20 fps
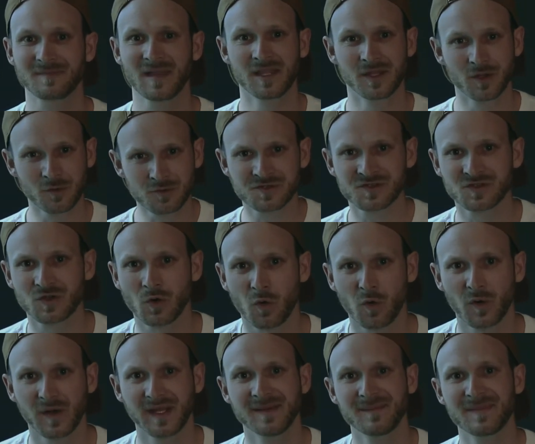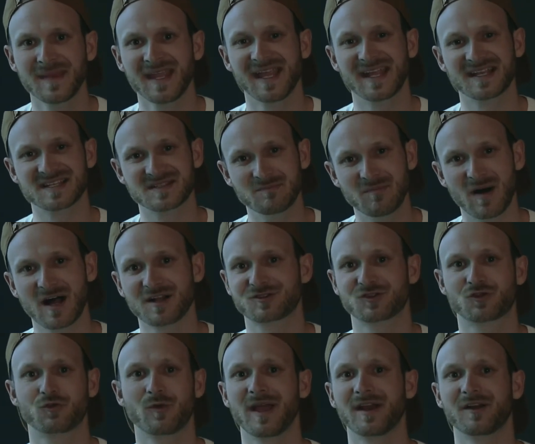Your story is
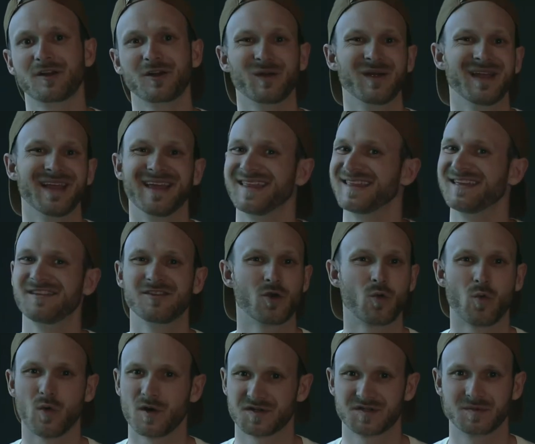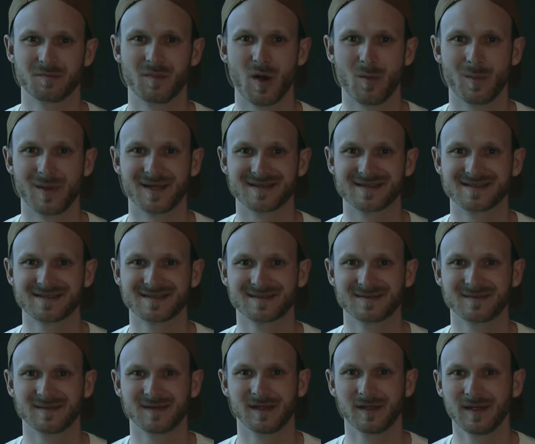much greater than your worst moments.
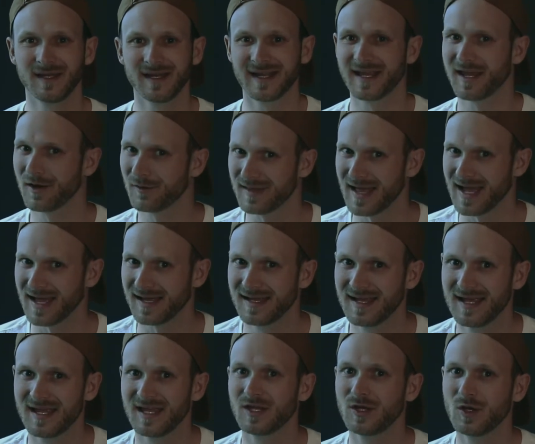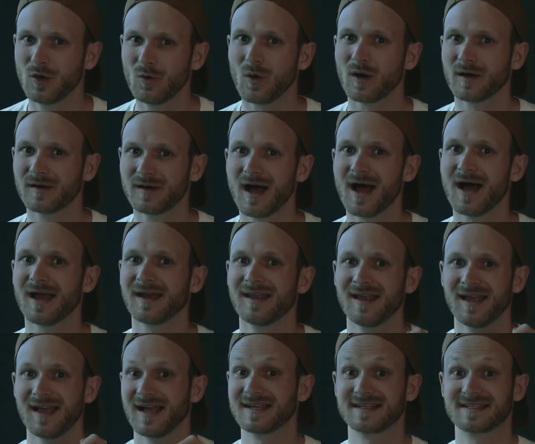You need to hear that. You are not
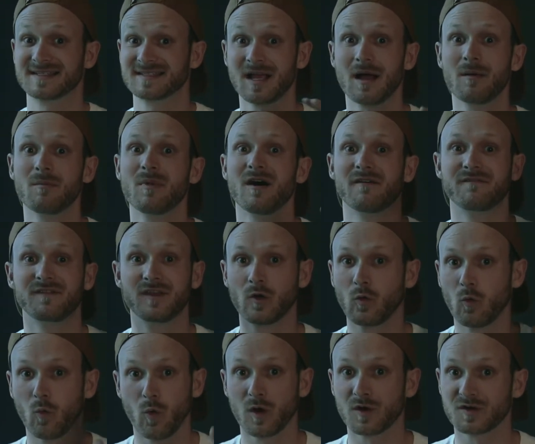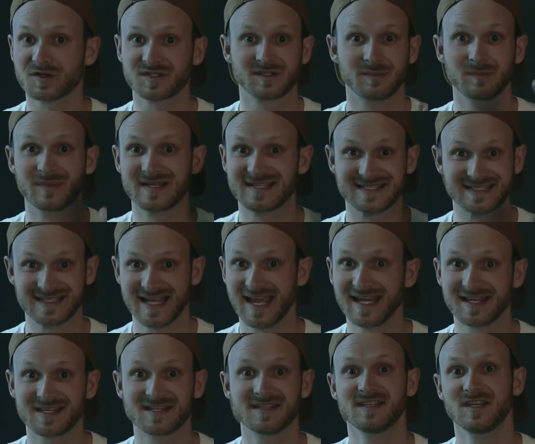a sum of your worst
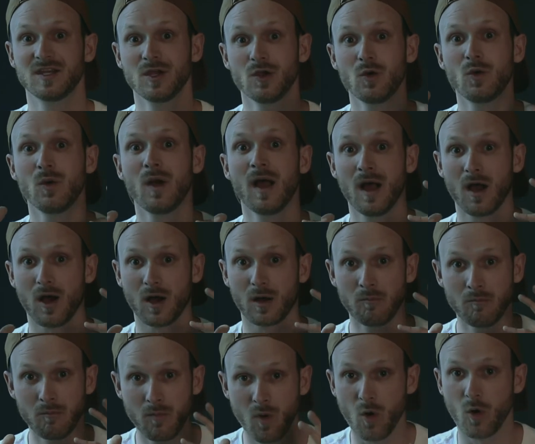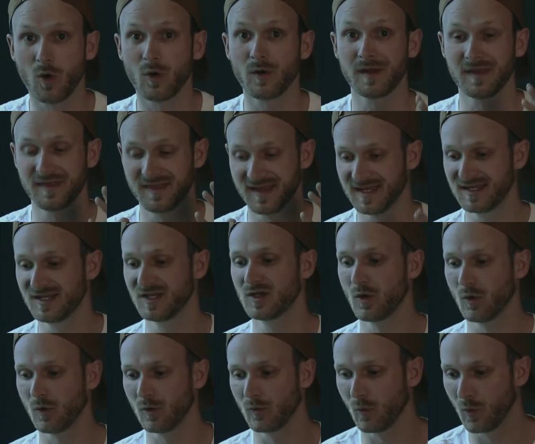mistakes. You are more than
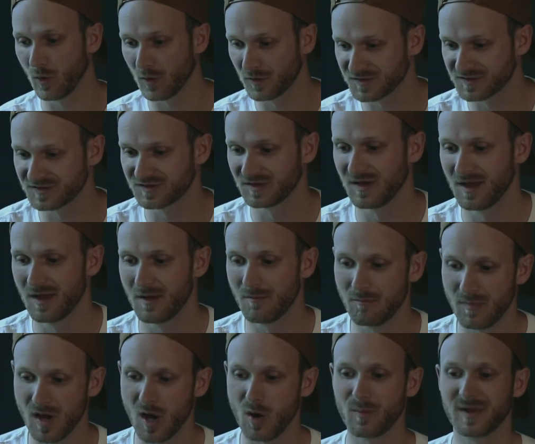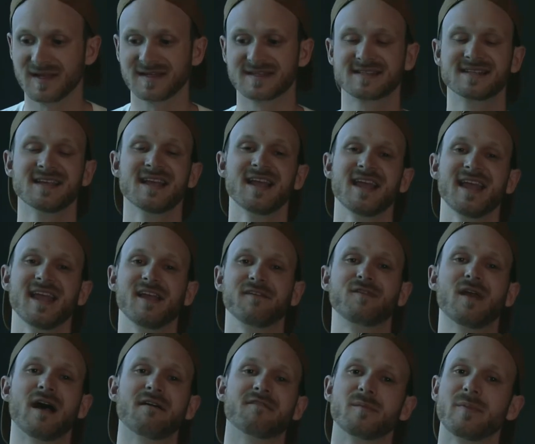your worst moments. If
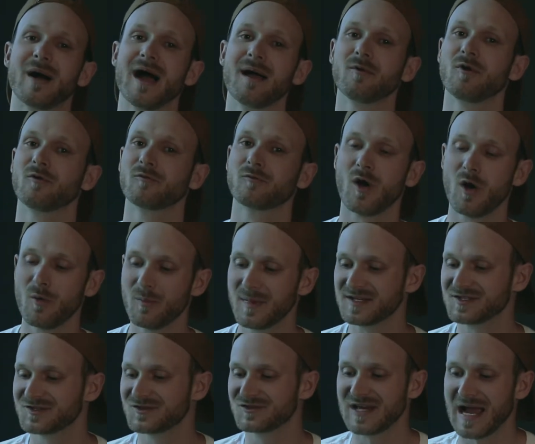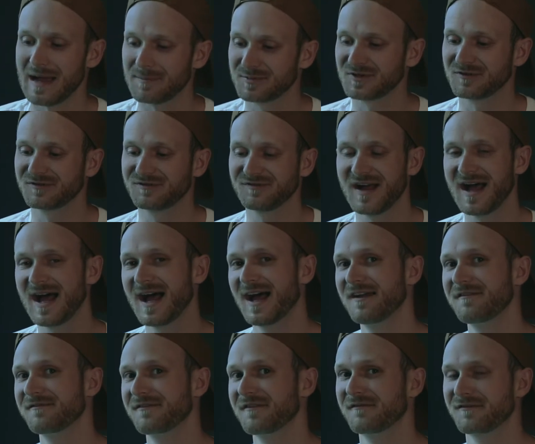you have a Bible, Romans chapter
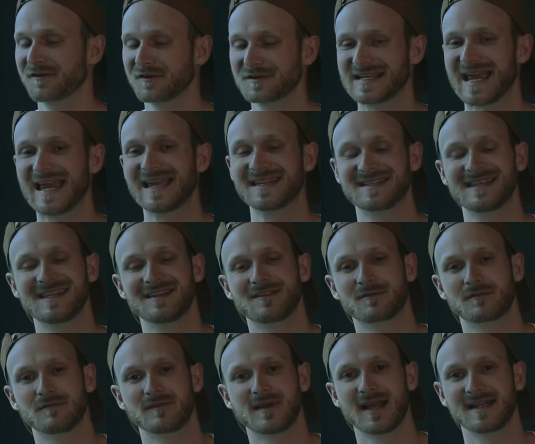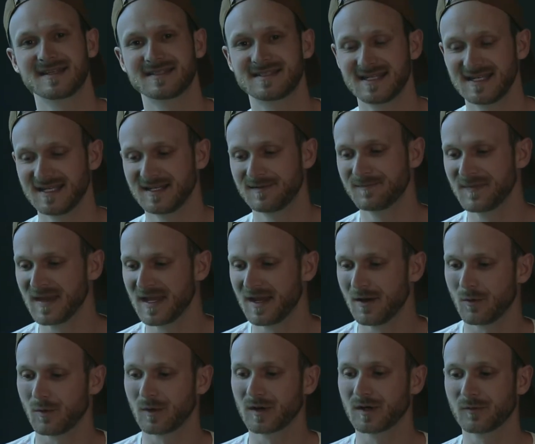5, verse 18 through 19,
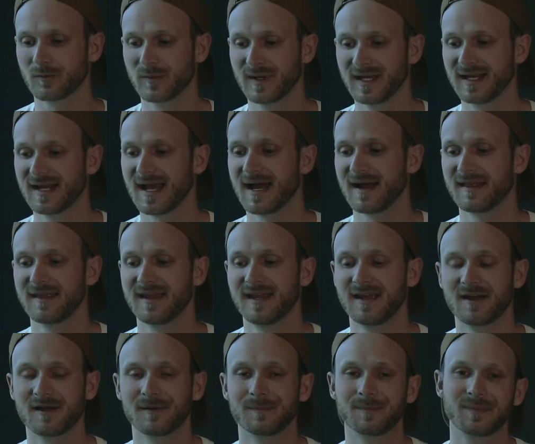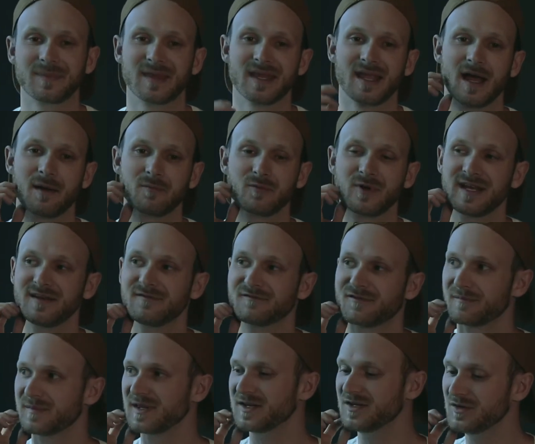we're going to read out of here. I'm reading
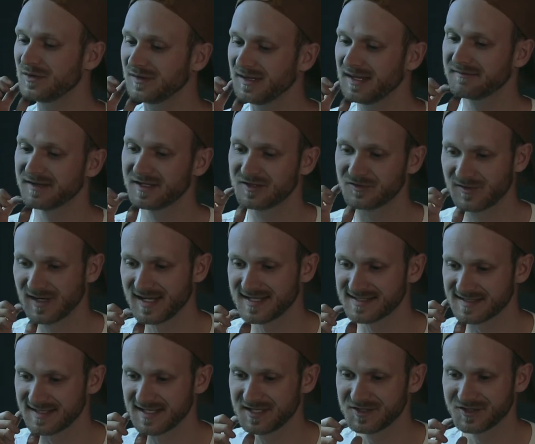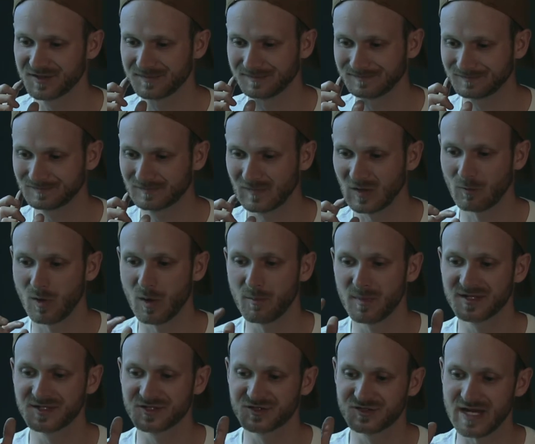from the New Living Translation.
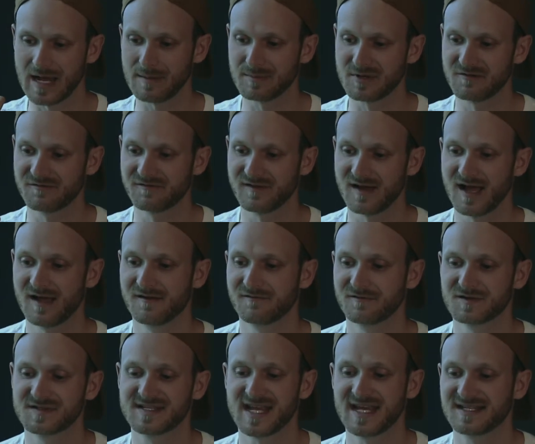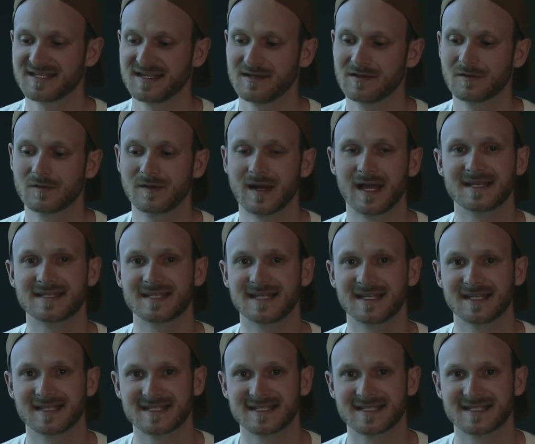Romans chapter 5, verse 18 through 19.